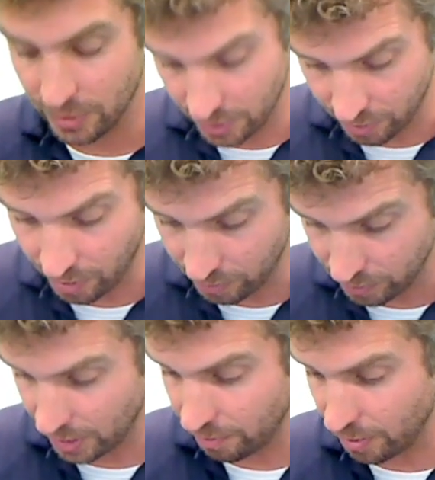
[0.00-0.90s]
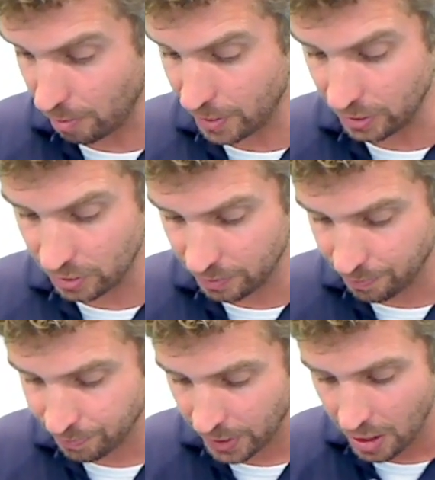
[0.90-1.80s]
0. Thank you very much.
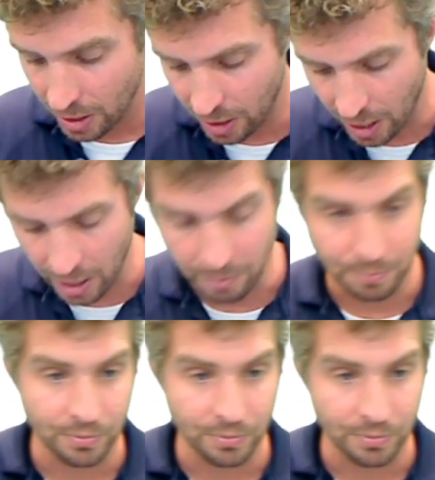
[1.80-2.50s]
Okay,